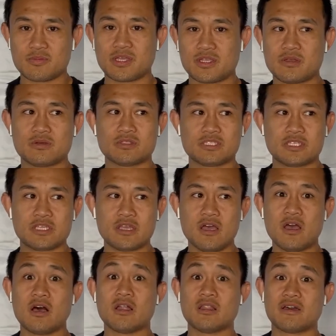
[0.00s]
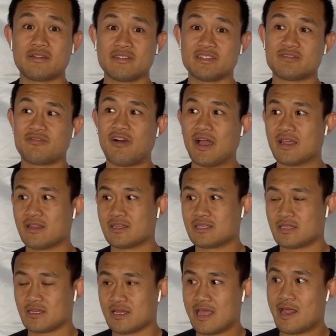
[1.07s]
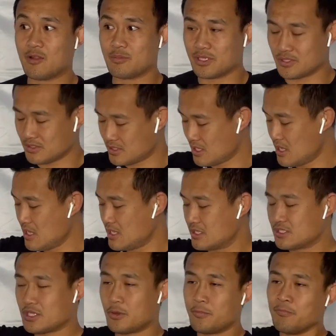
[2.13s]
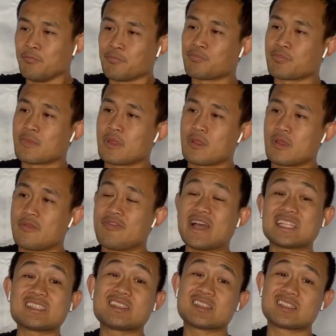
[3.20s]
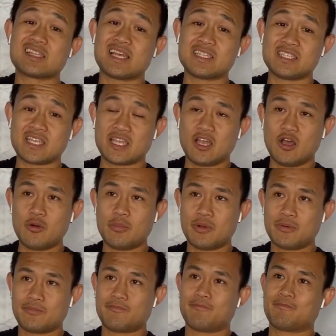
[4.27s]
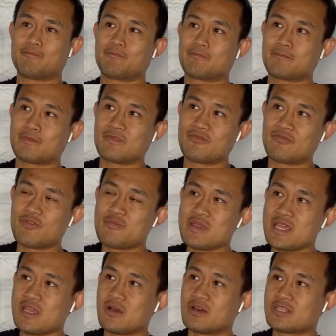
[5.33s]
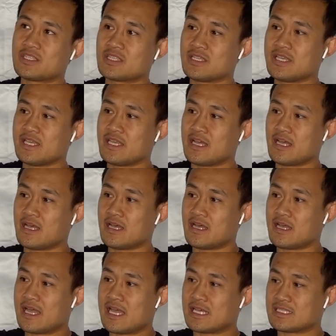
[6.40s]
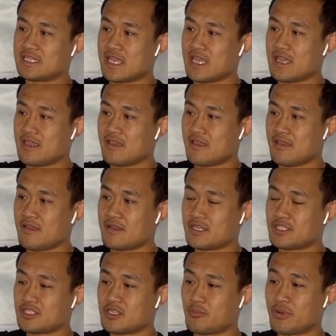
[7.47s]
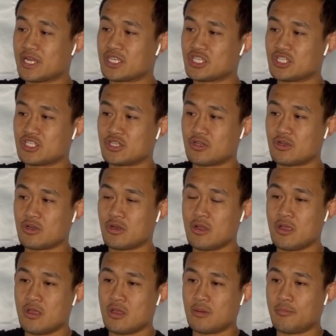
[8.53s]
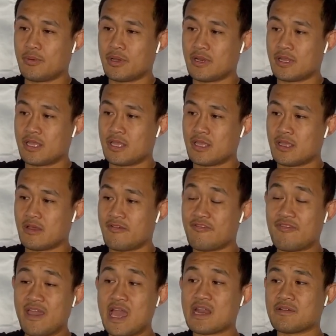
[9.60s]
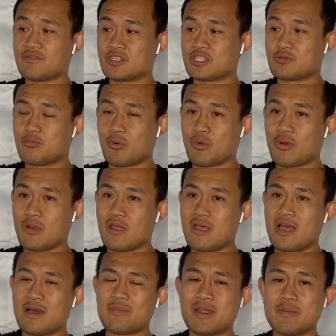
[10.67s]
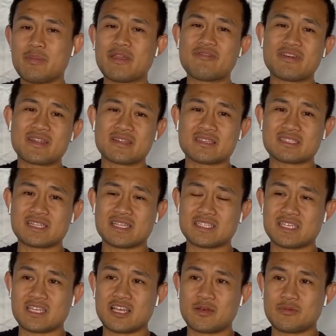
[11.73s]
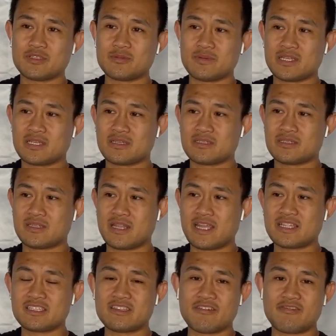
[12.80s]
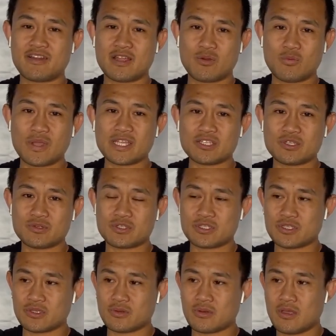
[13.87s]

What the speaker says: you'll see a lot of these violent elbows. And so that's the slicing elbow. For me, honestly, as not just a practitioner, but a fan of the sport, I'm not a big fan of the slicing elbows because it ends the fight way too soon.